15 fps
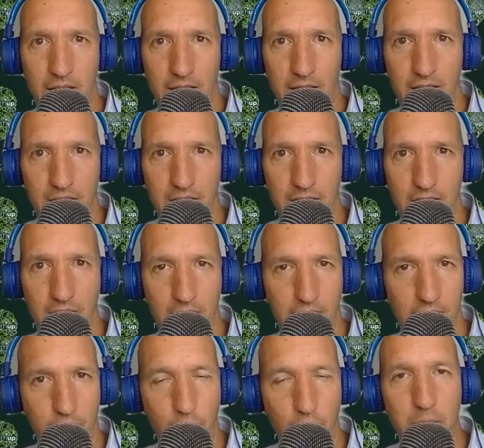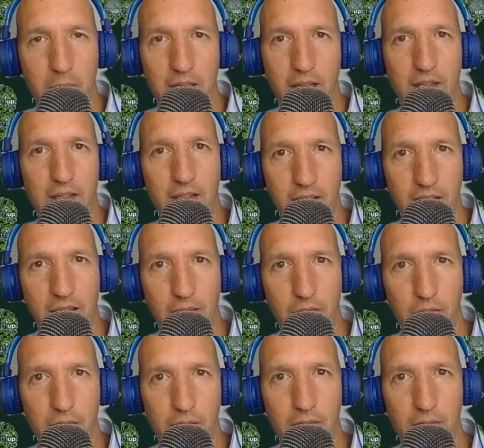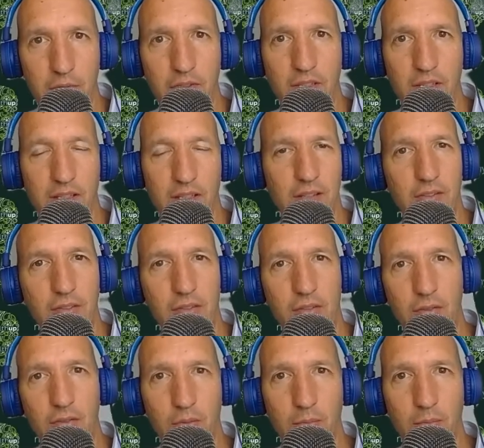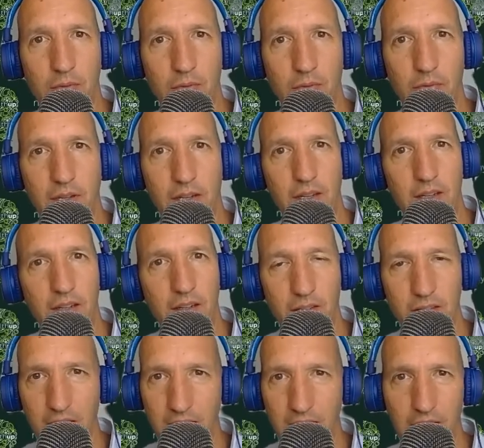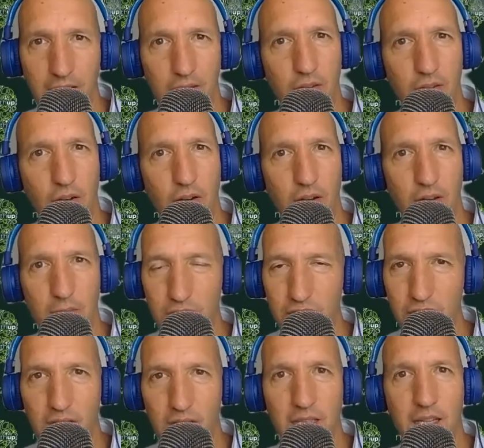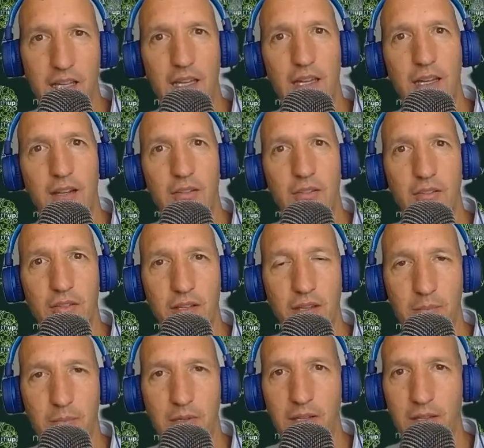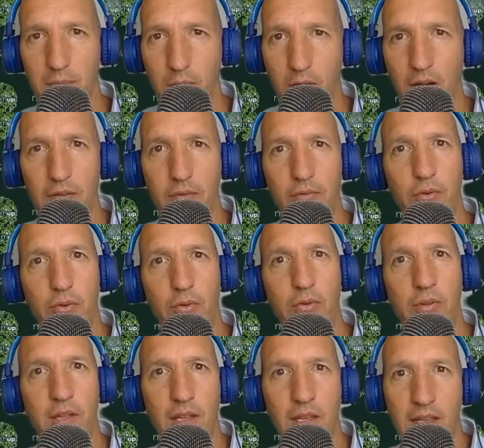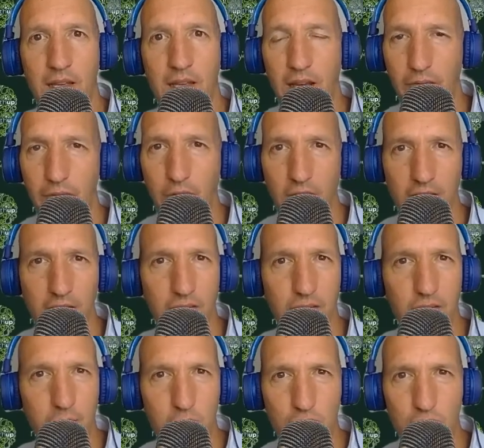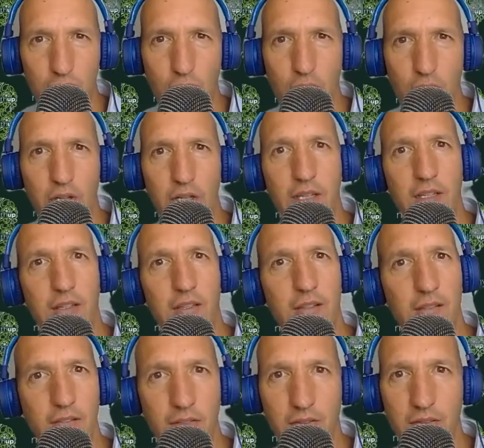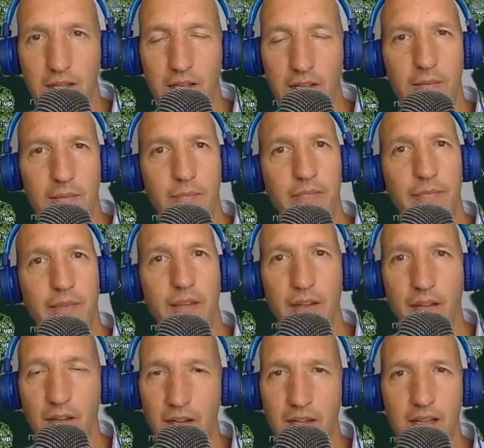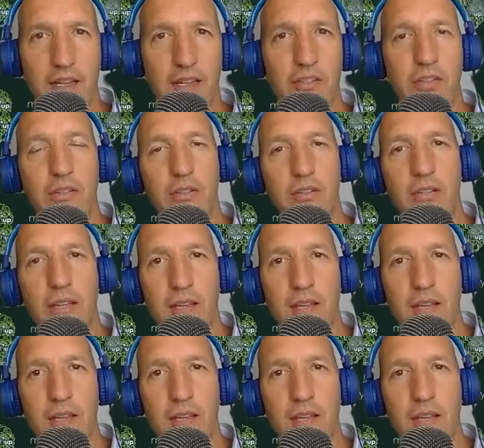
that formula you have around resilience in terms of, taking time, chilling out, being mindful, finding some joy and, connection.